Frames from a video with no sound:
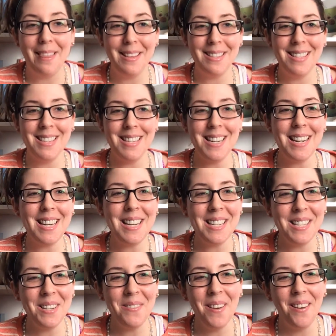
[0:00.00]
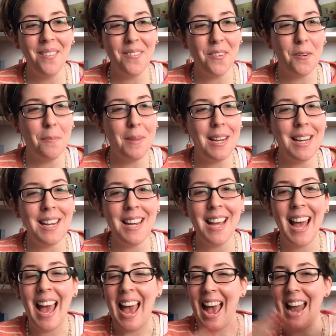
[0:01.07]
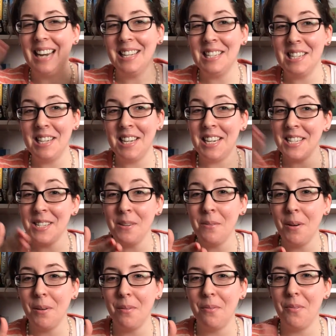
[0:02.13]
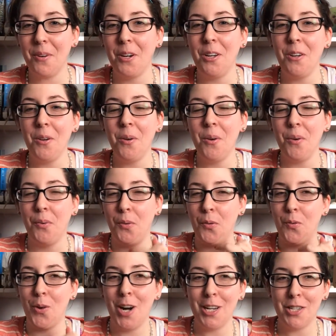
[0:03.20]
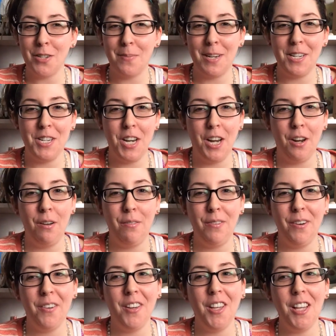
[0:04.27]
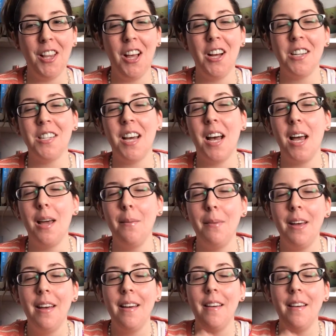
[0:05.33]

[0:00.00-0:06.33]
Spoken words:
This is an easy one for me, and it's an easy one for you if you've watched my channel for a really long time.